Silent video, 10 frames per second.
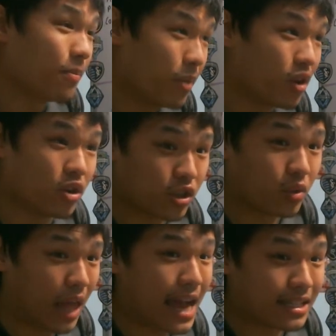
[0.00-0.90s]
but also
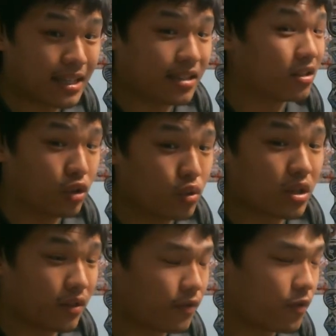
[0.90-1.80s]
last season,
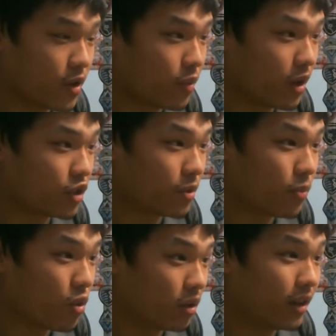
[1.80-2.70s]
losing 3-1 to
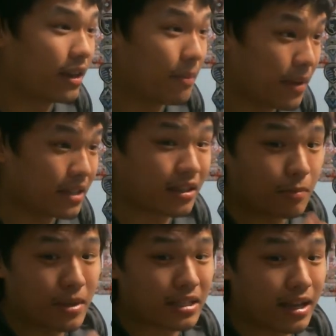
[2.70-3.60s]
Portland and basically
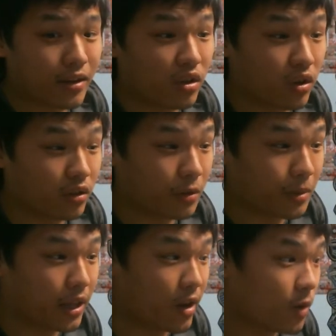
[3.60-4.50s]
miss out on the
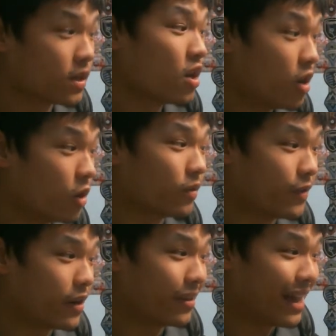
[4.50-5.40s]
playoffs on the
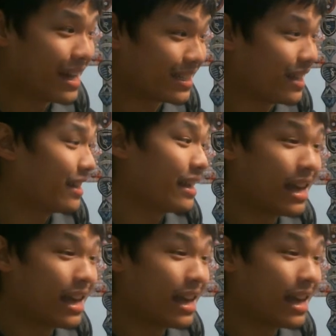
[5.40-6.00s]
very last day.